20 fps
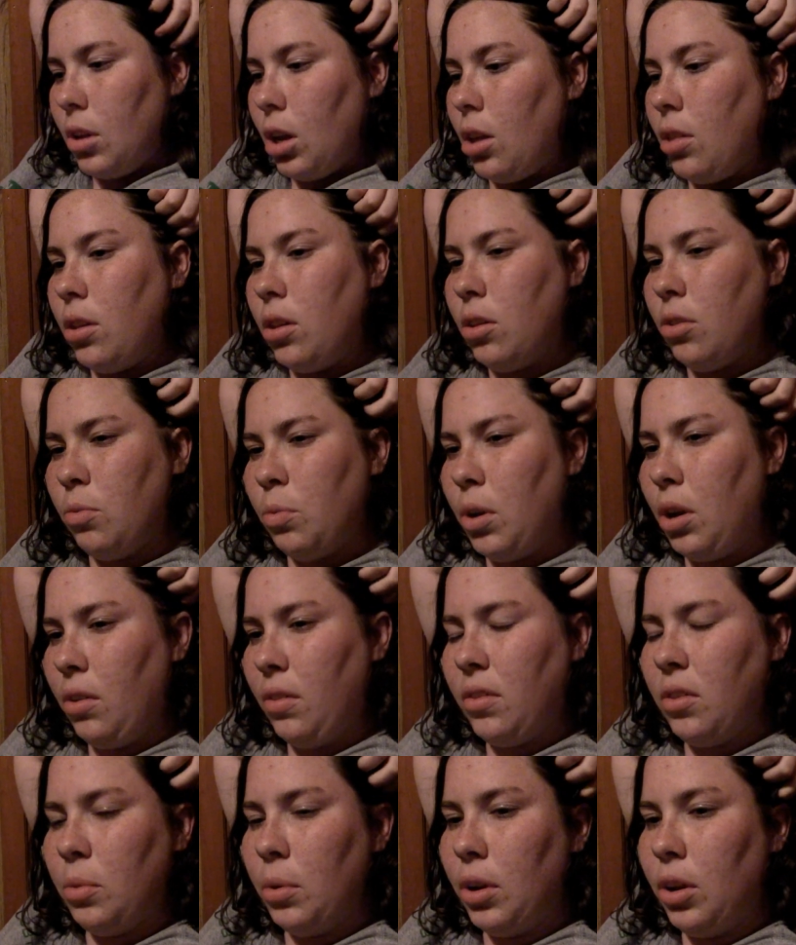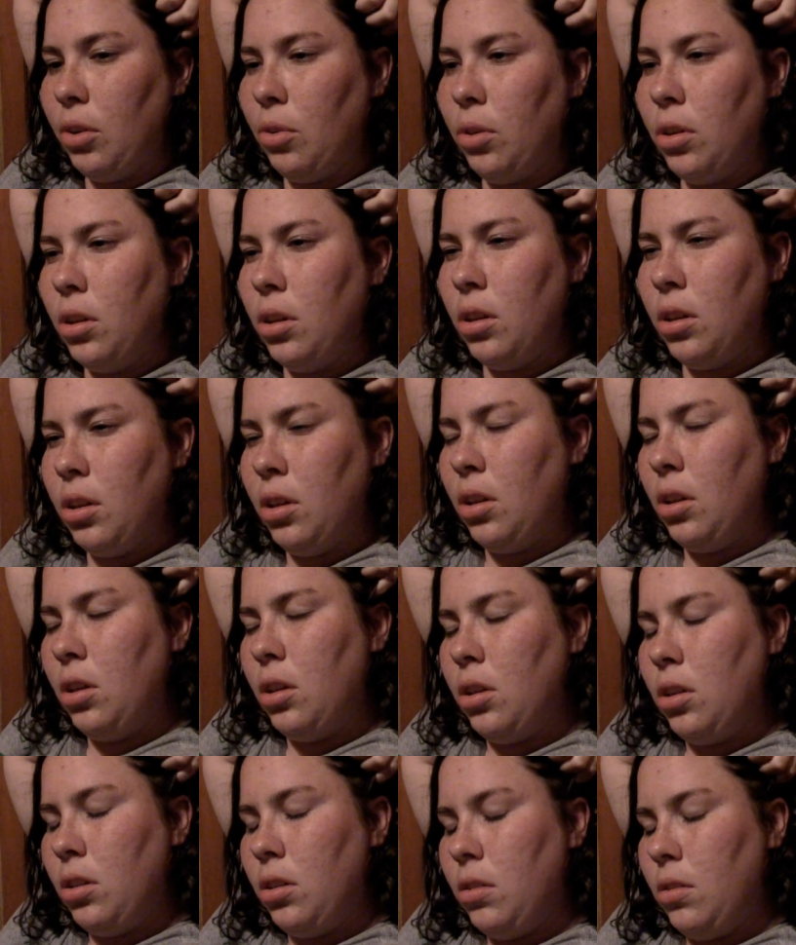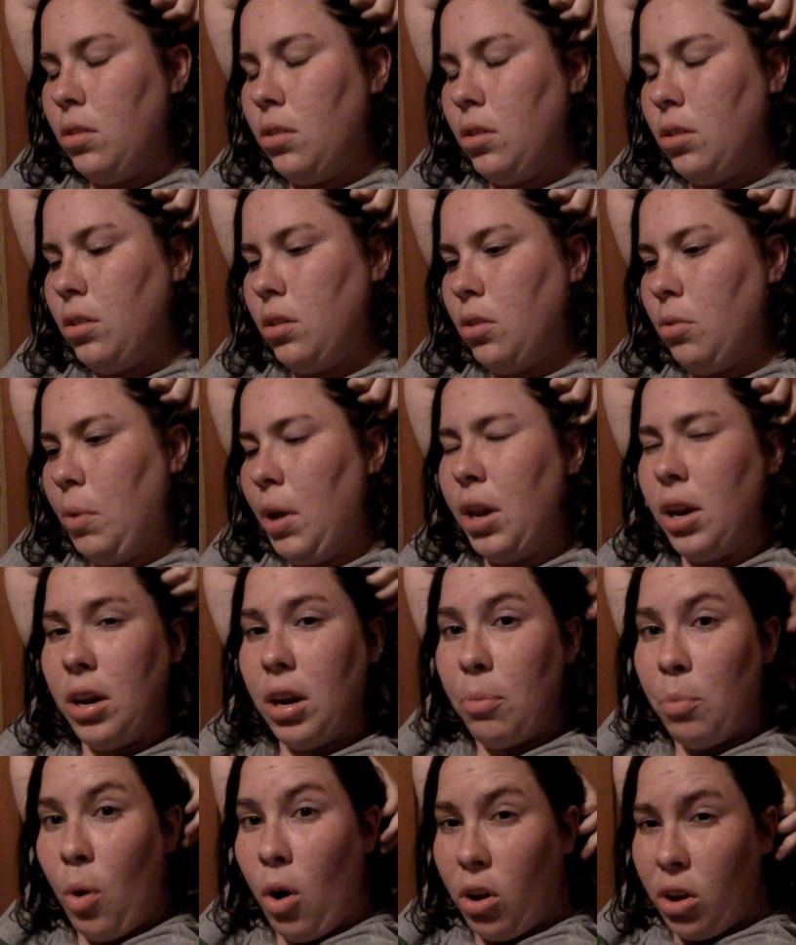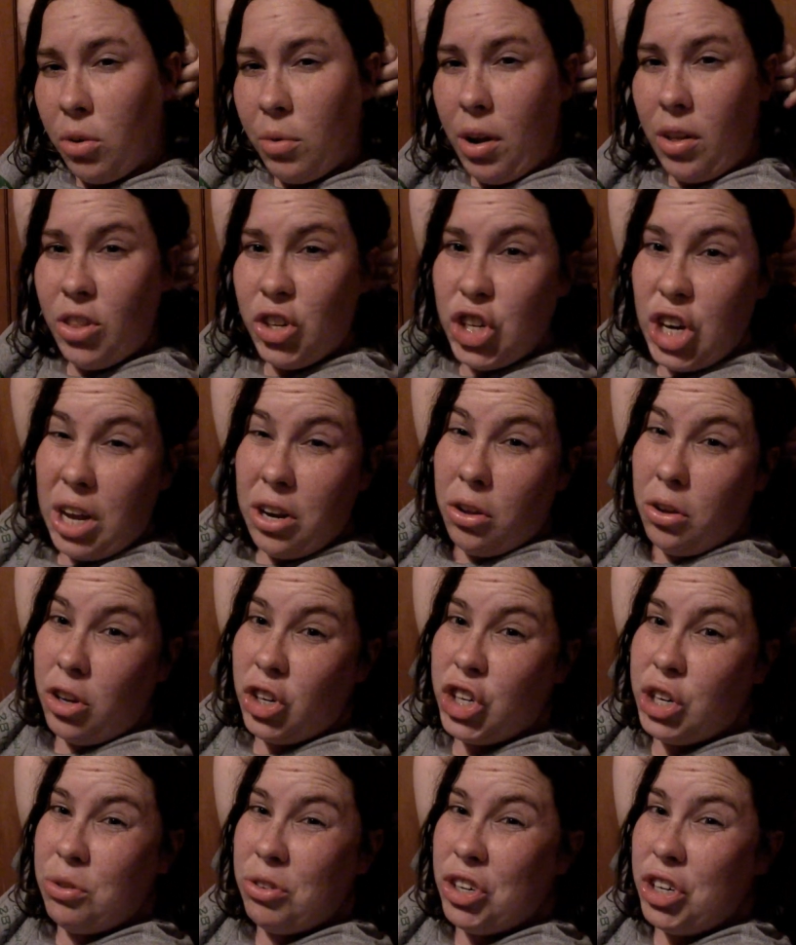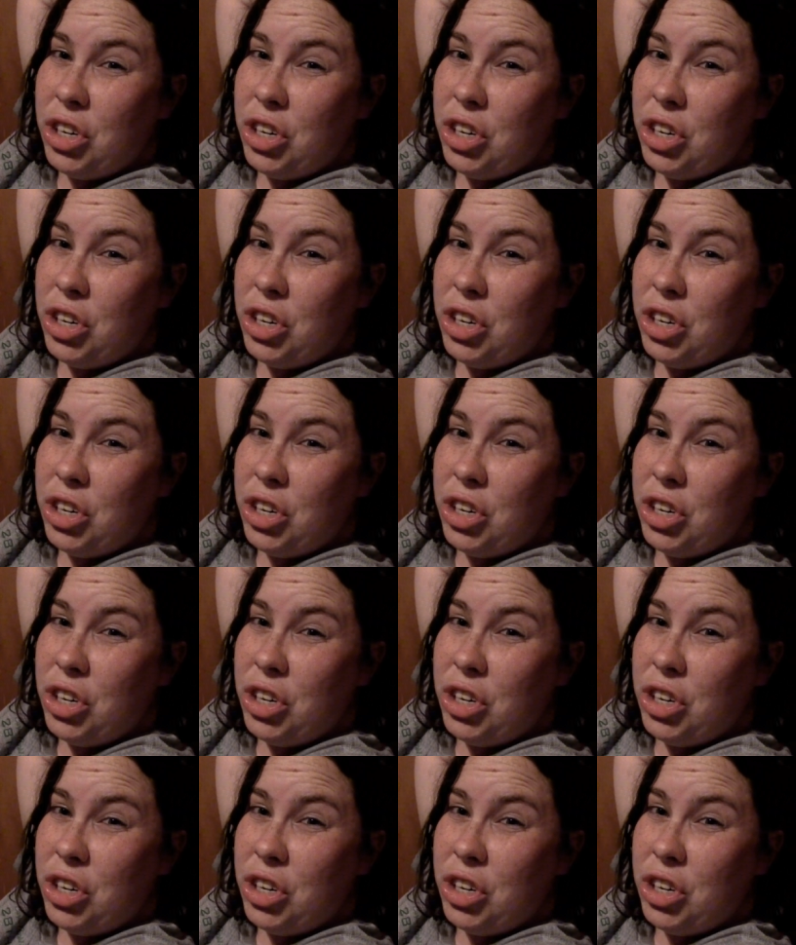And then what else did we do? We ended up walking around the Chattanooga Choo